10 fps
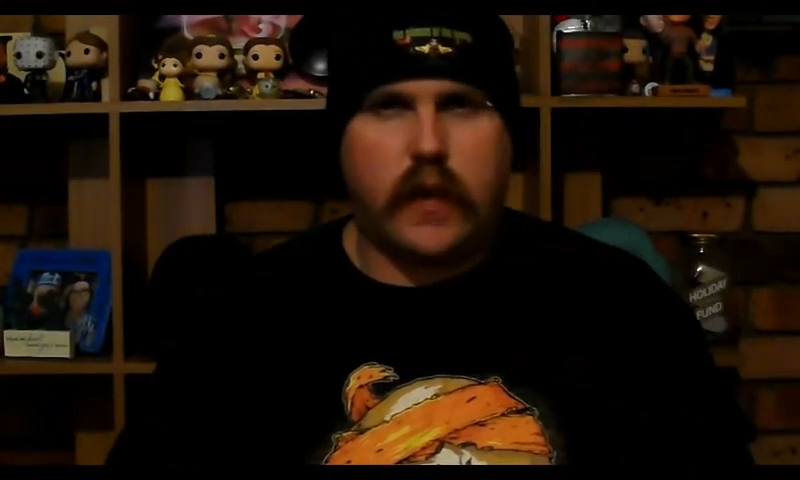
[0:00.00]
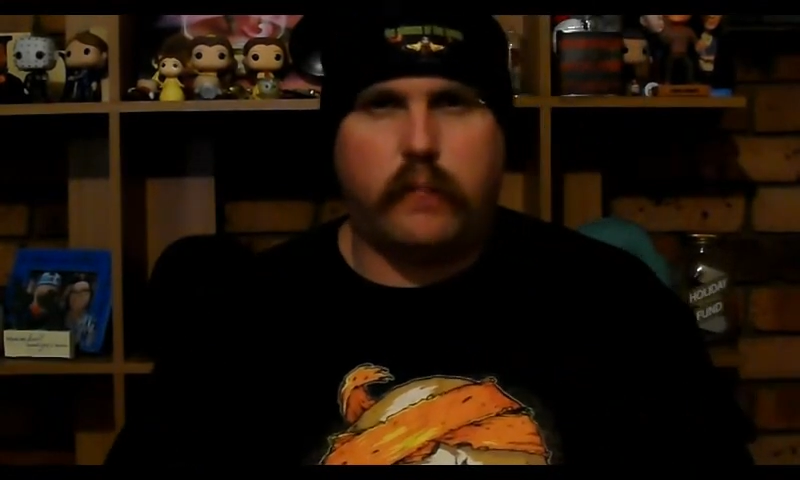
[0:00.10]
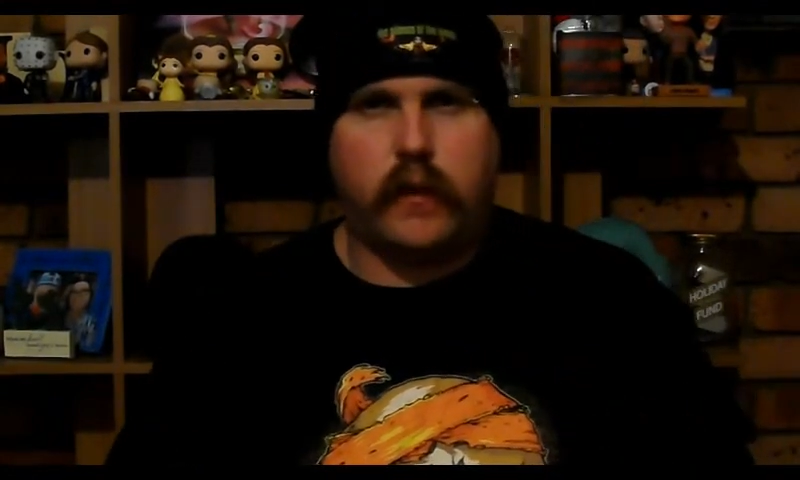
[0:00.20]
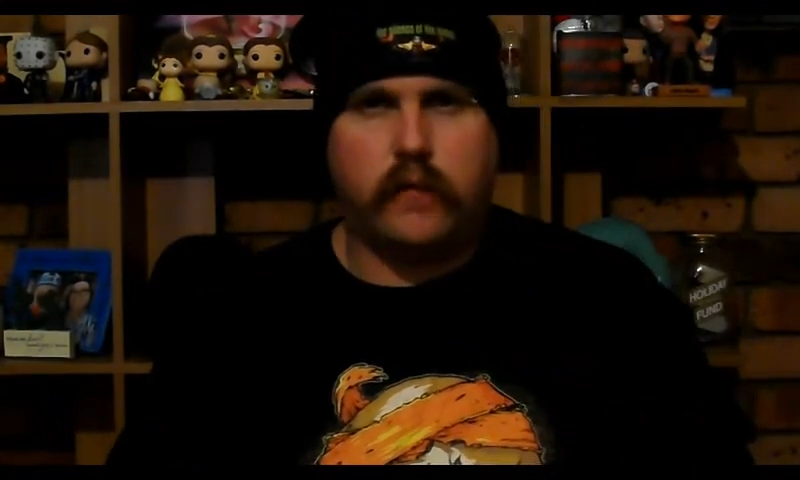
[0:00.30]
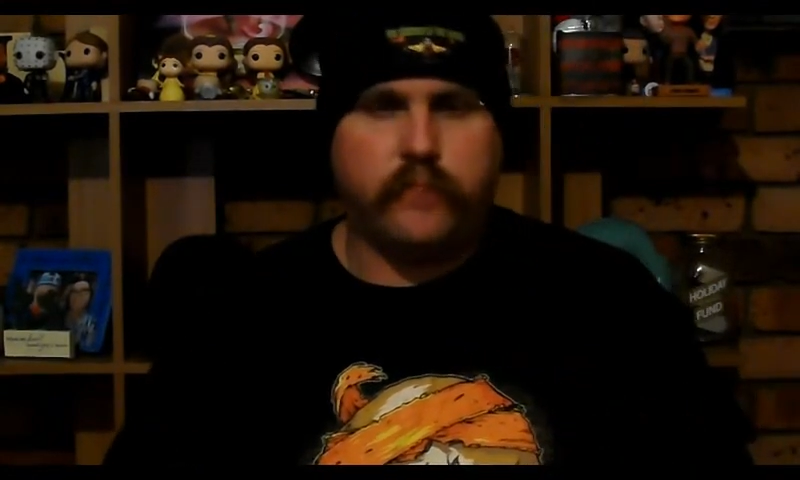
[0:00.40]

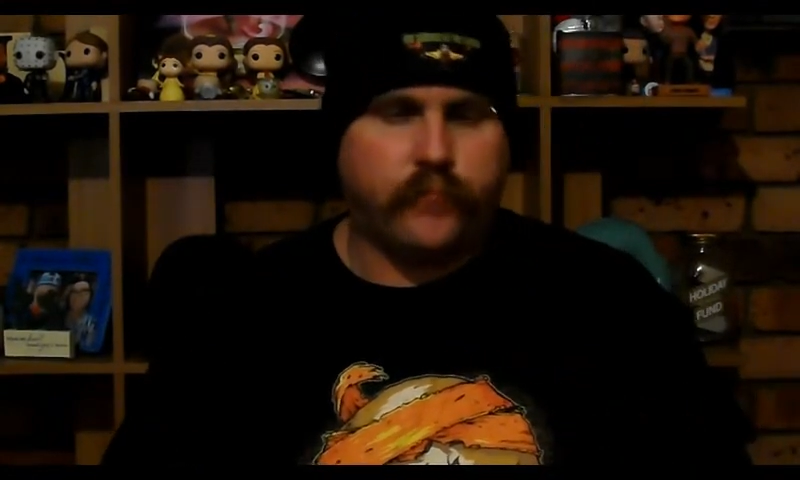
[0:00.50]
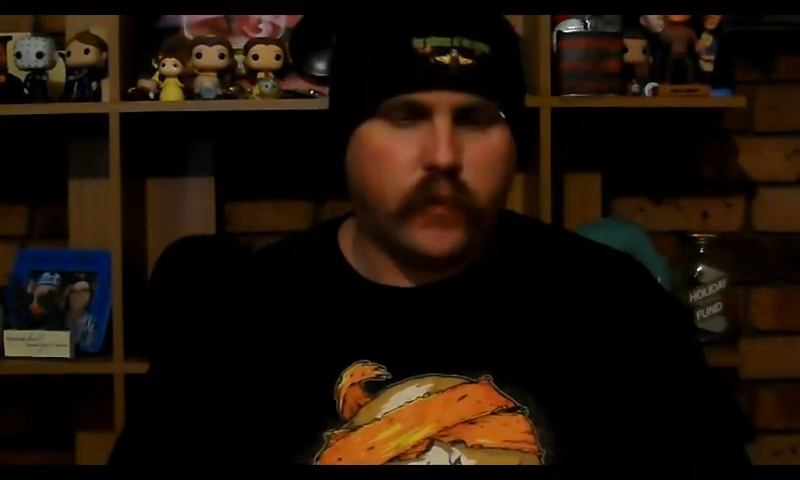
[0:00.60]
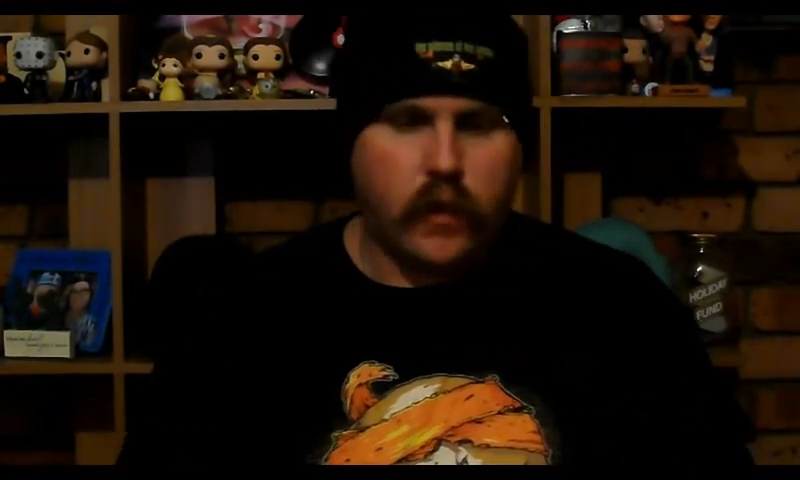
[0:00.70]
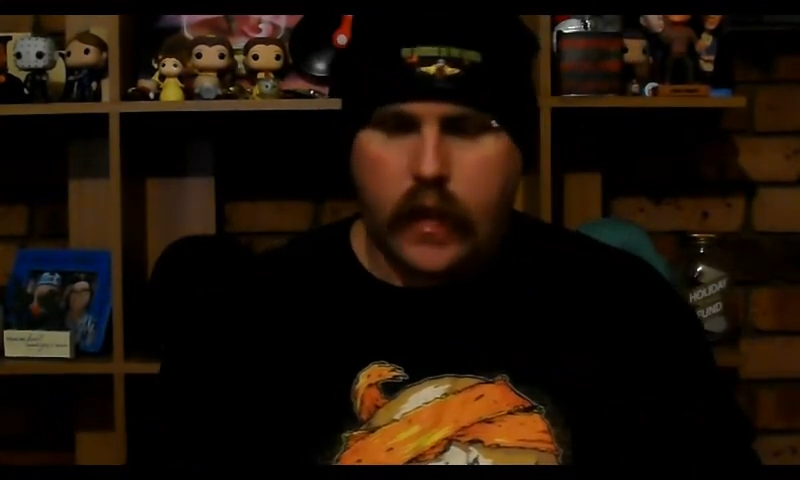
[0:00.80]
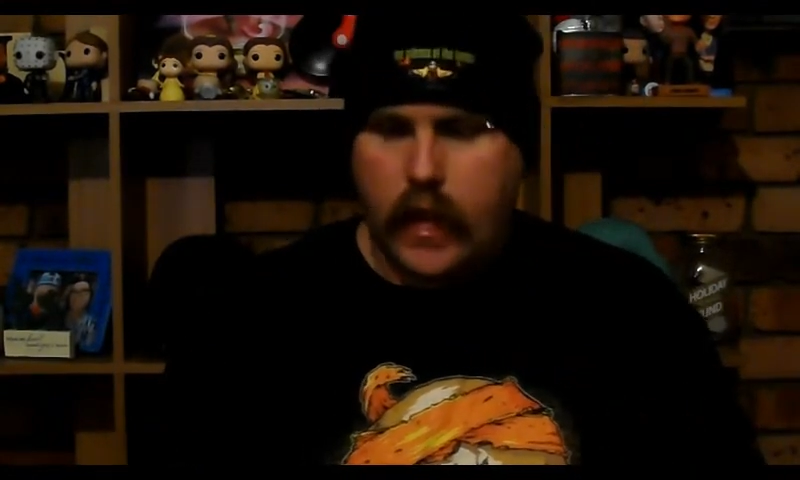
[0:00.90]
coming,
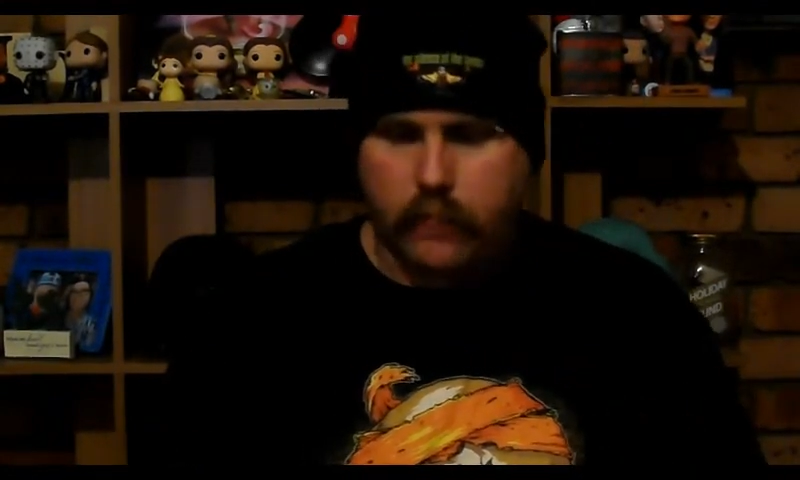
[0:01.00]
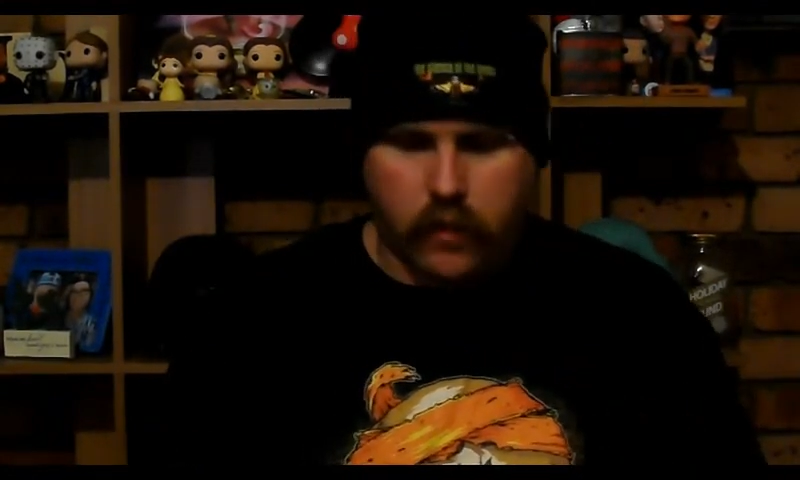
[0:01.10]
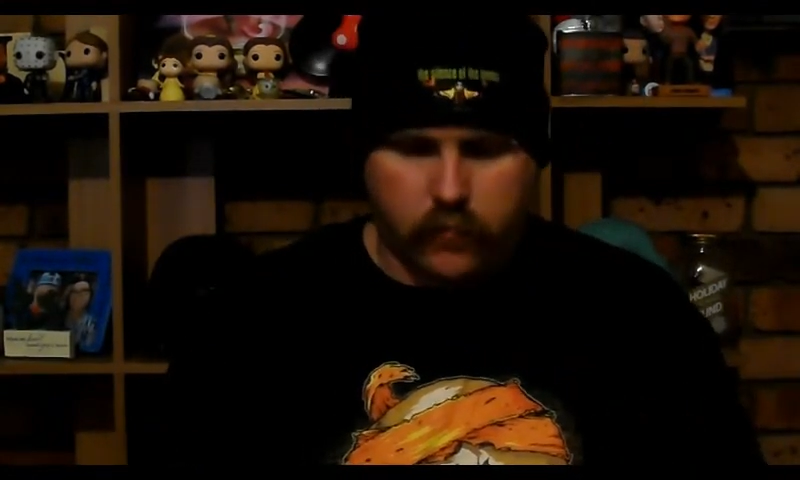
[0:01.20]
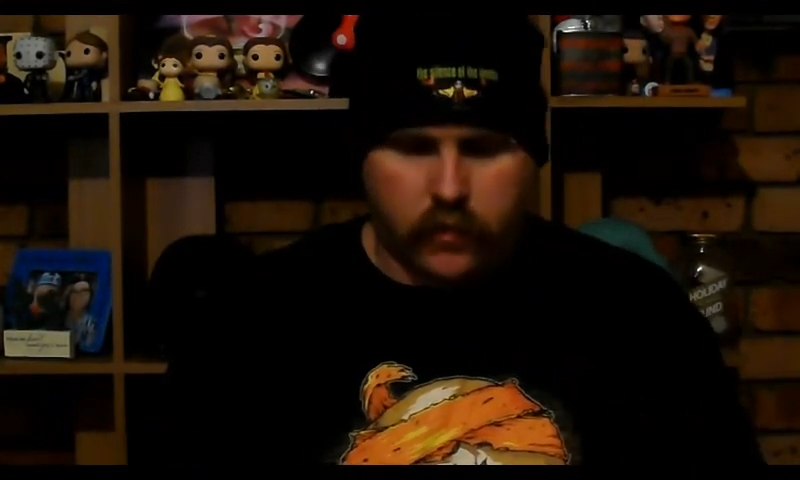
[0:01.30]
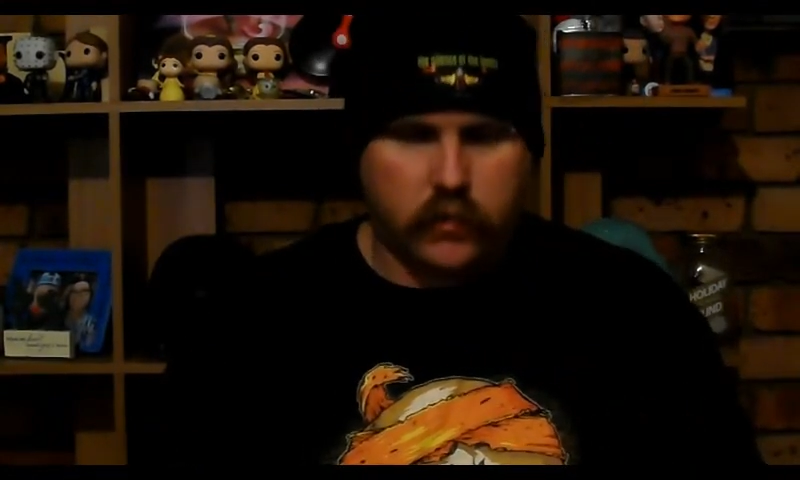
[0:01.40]

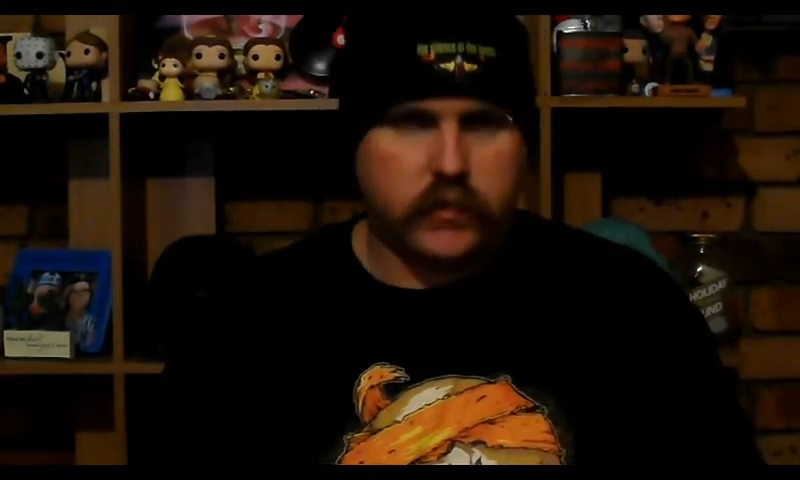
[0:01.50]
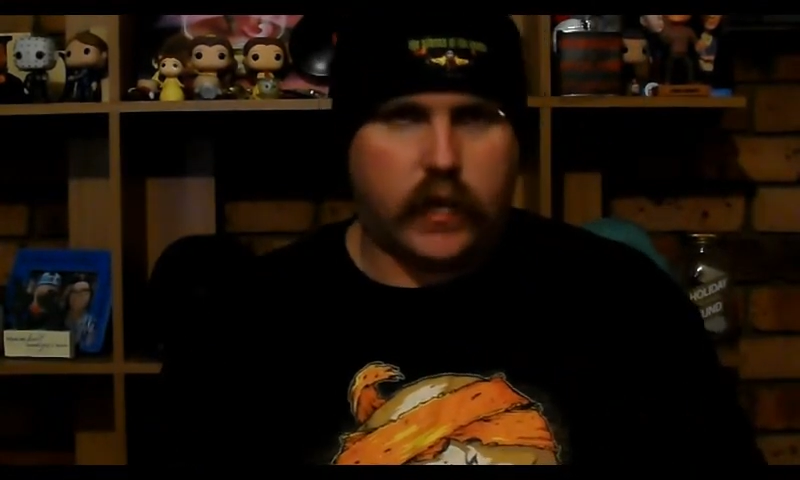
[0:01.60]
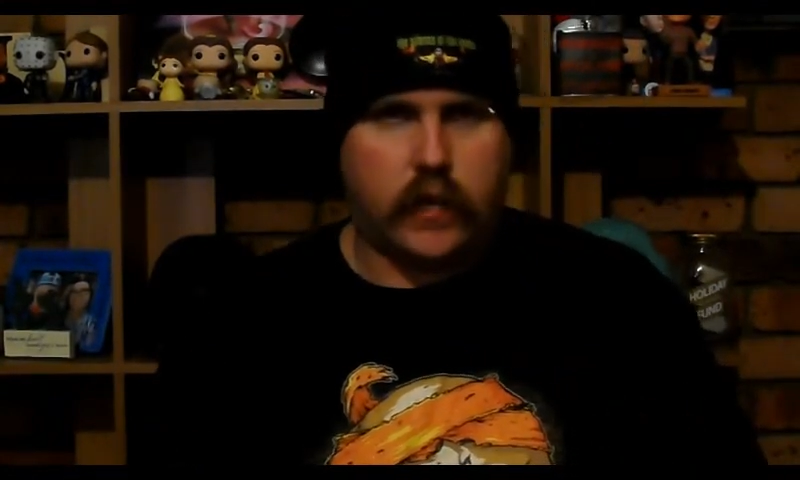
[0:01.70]
I'll be